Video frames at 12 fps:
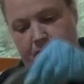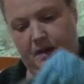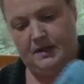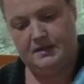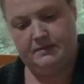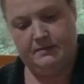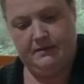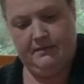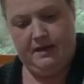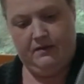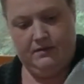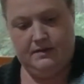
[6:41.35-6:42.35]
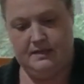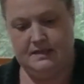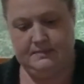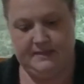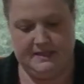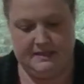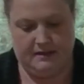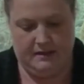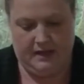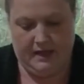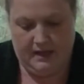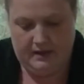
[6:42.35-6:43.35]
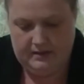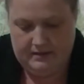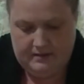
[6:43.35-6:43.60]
possibly make with this piece of clay.